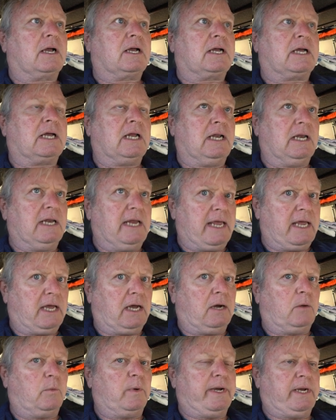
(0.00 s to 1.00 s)

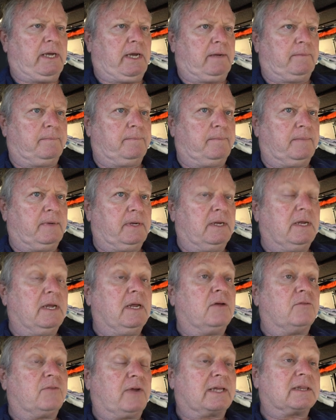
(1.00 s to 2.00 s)
clear winner.
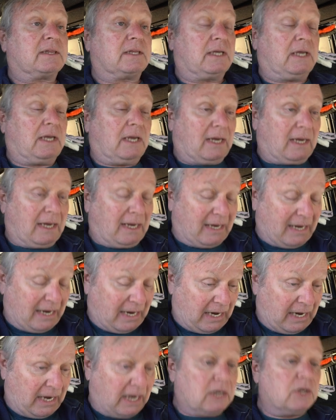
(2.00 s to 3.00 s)
In fact, the
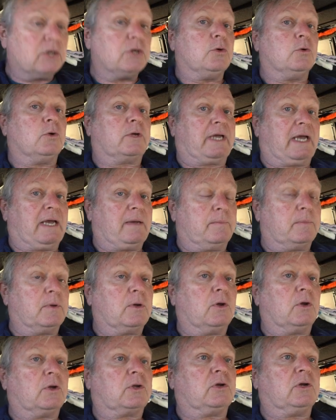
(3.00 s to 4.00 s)
Alu-Cab
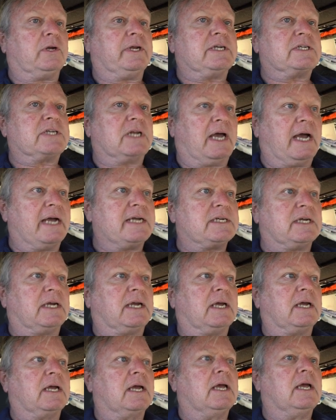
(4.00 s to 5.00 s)
Hercules
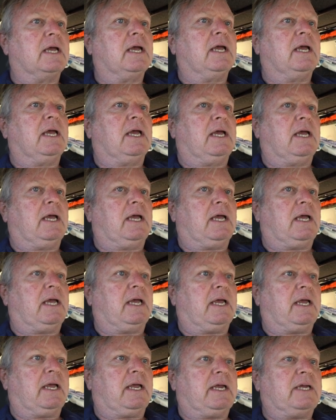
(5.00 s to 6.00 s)
lighting
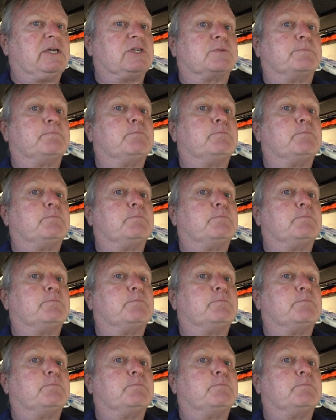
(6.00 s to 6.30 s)
is